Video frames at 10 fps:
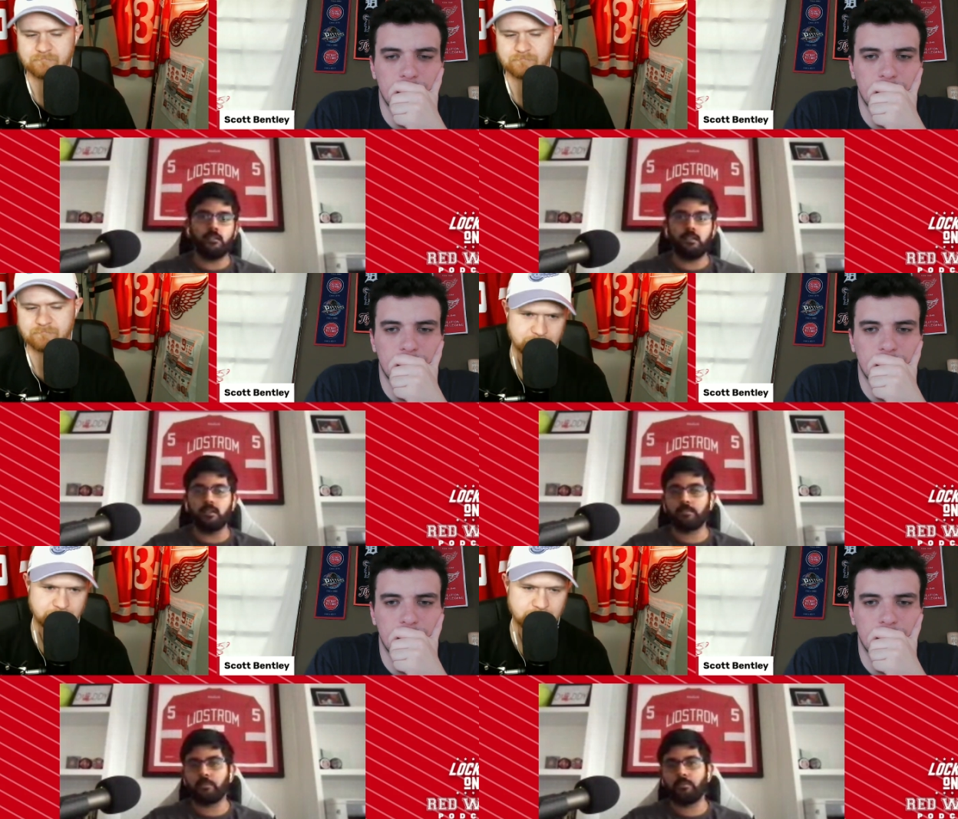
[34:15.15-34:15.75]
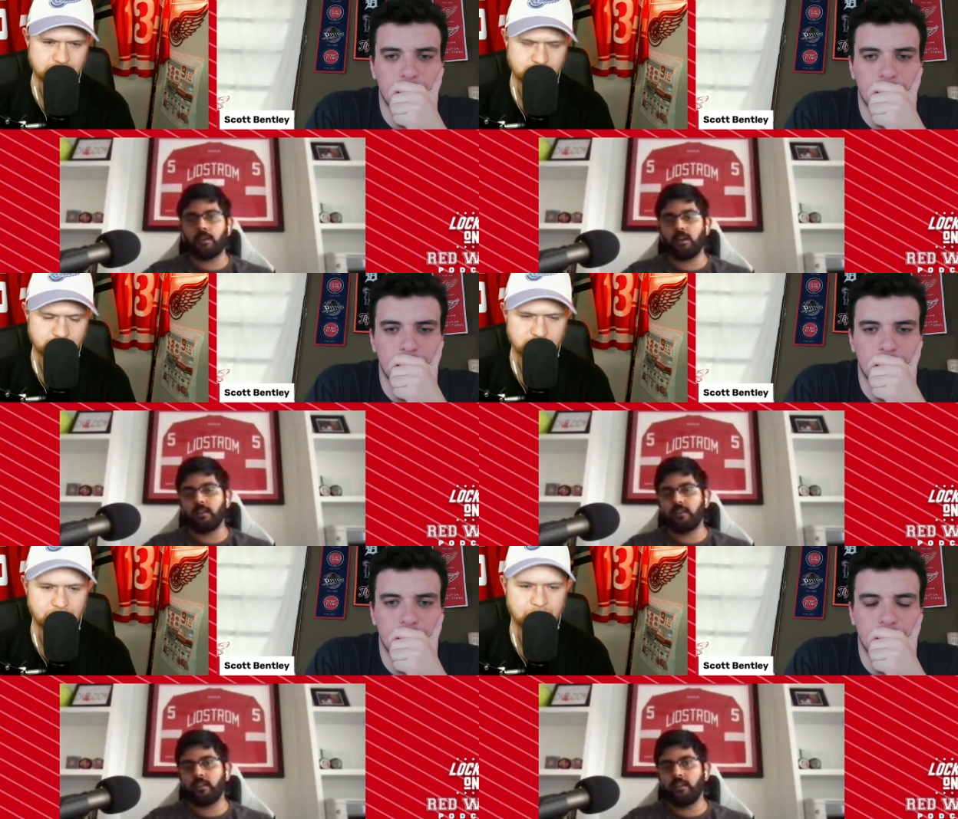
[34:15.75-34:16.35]
Speaker 1: Jesper
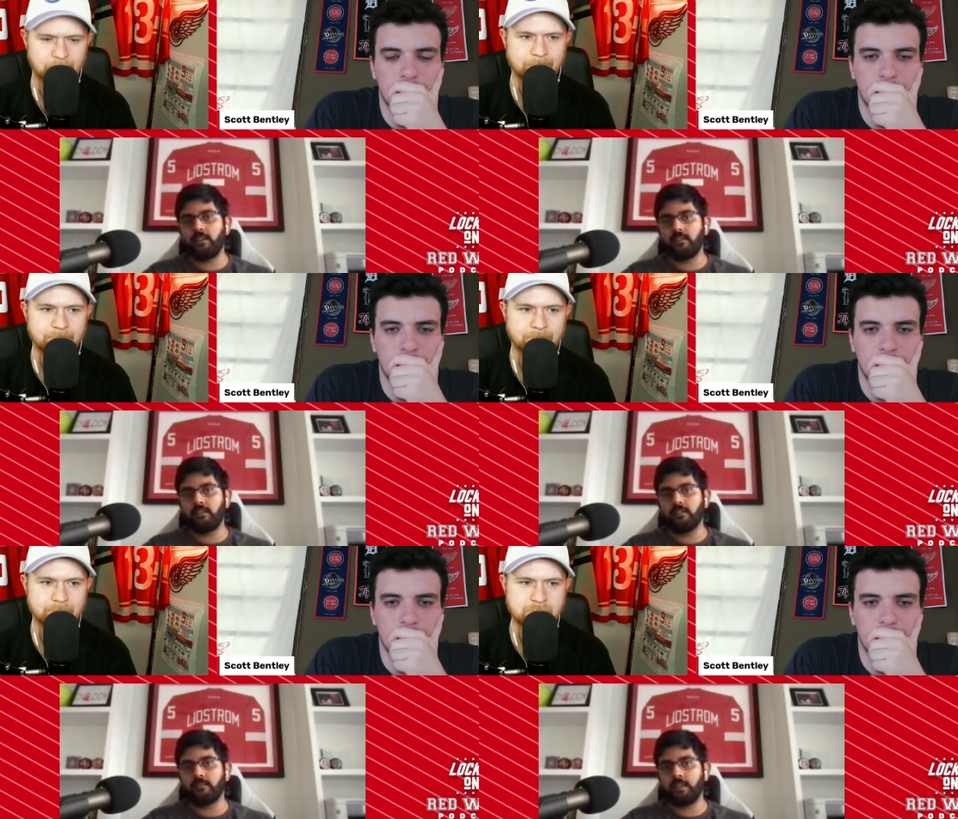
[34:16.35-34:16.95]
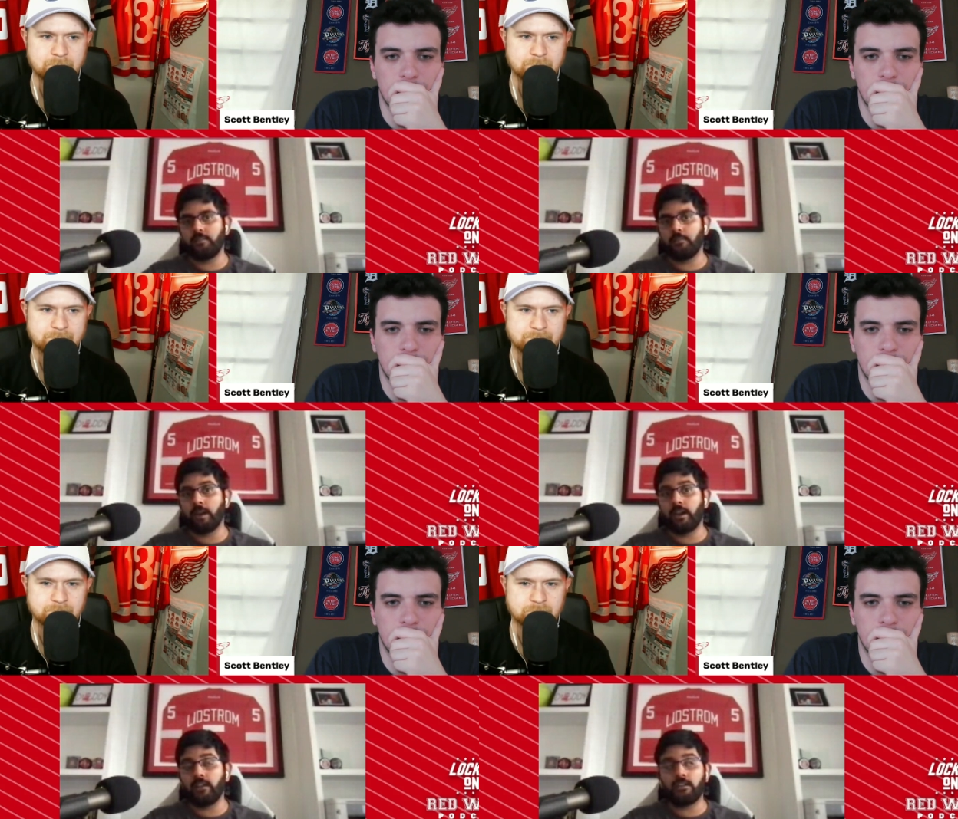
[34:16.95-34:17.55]
Bratt and Timo
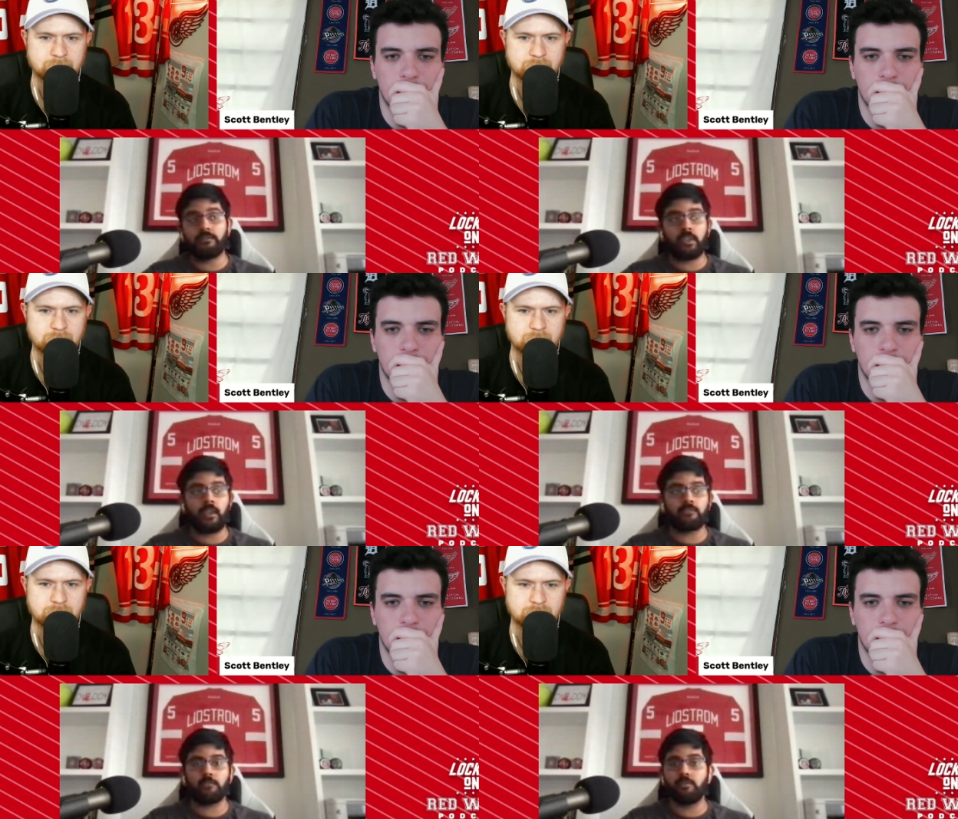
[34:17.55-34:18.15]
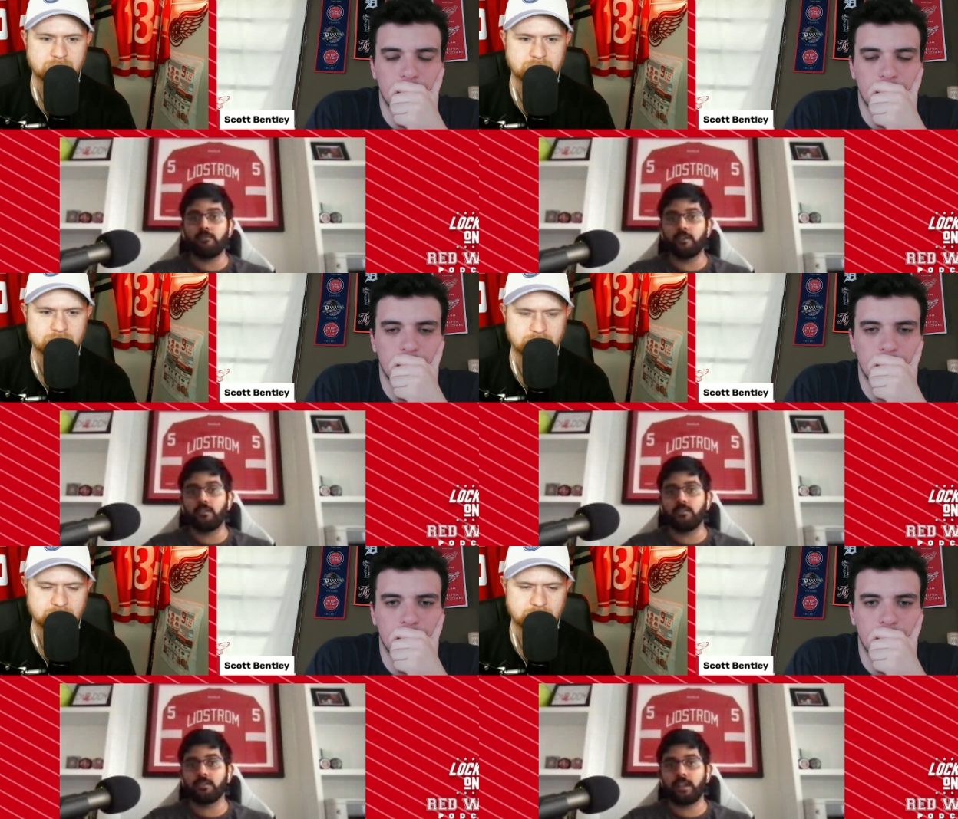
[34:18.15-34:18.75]
Meier, if they have to move one of those